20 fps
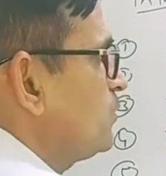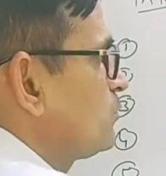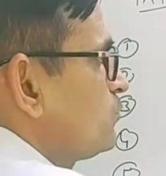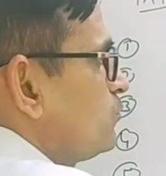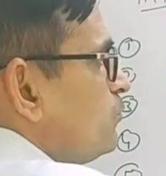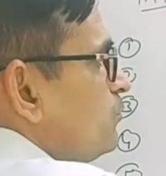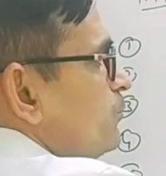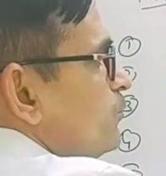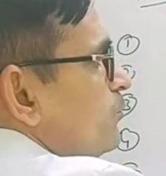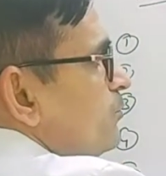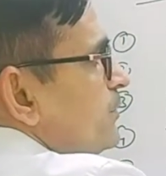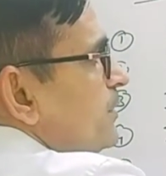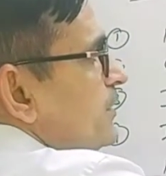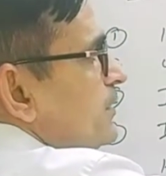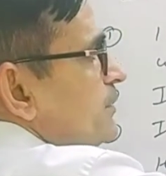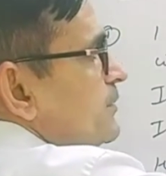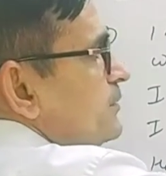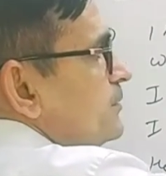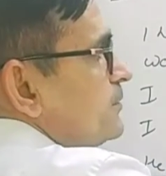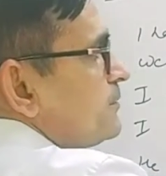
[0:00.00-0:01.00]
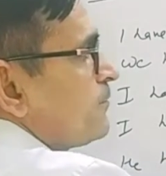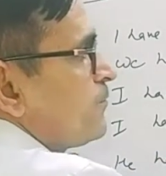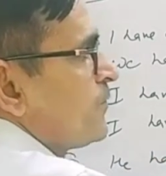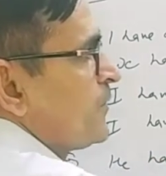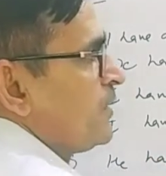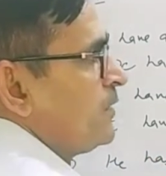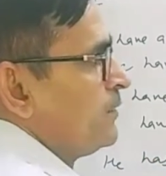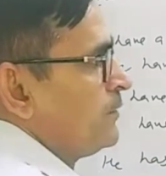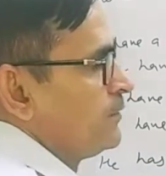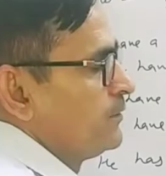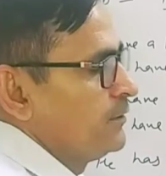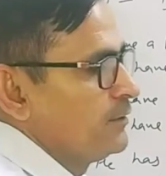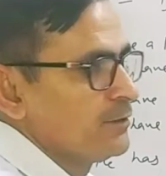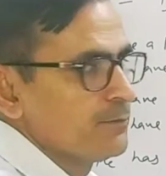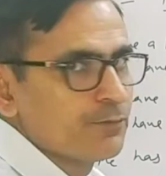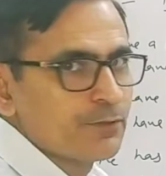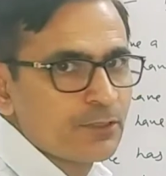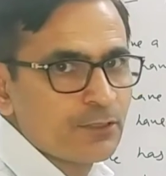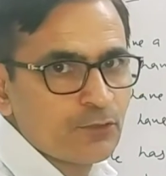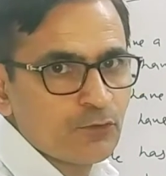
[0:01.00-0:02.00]
So format is
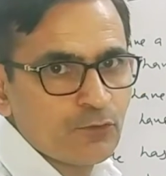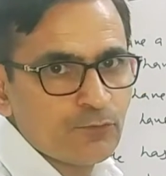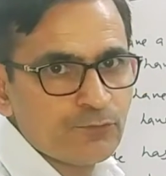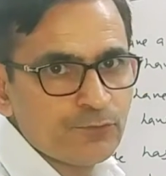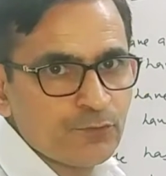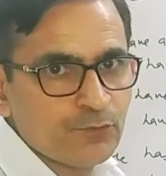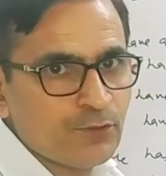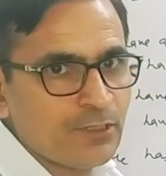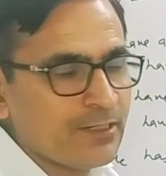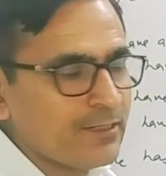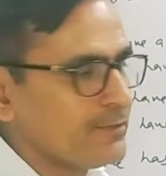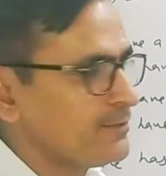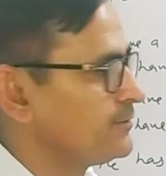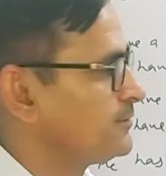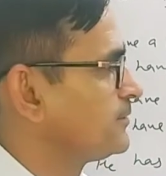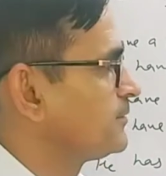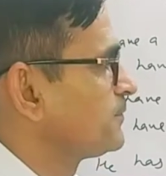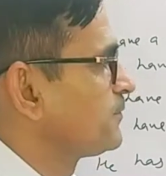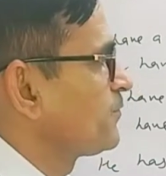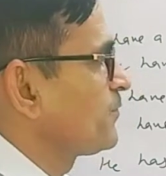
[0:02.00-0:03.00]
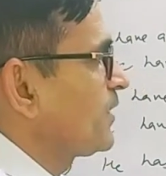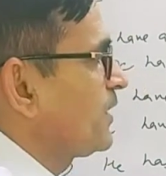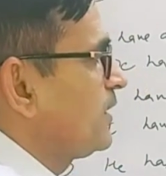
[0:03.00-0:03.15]
in front of you guys.